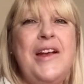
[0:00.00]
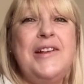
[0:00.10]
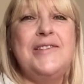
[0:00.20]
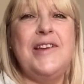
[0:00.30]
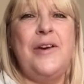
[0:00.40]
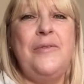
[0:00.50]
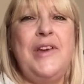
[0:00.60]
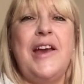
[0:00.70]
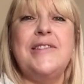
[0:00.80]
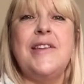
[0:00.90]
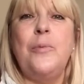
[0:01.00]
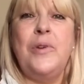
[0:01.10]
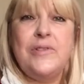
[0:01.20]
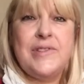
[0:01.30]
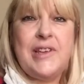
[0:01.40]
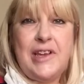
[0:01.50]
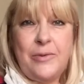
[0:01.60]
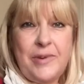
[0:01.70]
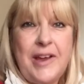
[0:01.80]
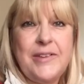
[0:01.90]
So yeah, so we'll see
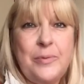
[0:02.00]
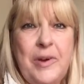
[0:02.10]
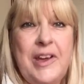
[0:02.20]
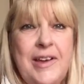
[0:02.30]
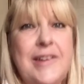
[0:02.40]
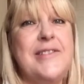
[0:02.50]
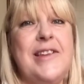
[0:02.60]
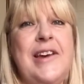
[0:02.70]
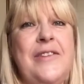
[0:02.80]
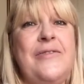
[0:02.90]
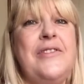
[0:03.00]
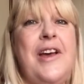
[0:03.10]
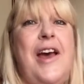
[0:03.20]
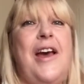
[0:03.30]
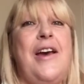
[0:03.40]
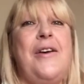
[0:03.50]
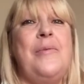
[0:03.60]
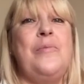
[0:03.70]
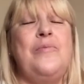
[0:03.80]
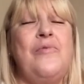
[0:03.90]
you next week, Stephen.
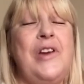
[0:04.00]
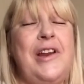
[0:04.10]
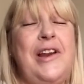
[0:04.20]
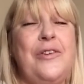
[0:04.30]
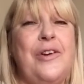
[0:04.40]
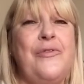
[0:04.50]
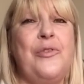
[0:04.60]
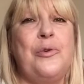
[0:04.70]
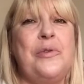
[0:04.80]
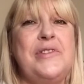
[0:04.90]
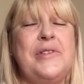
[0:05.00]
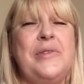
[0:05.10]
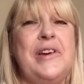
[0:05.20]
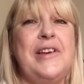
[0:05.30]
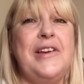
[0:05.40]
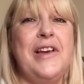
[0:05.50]
Really looking forward to it.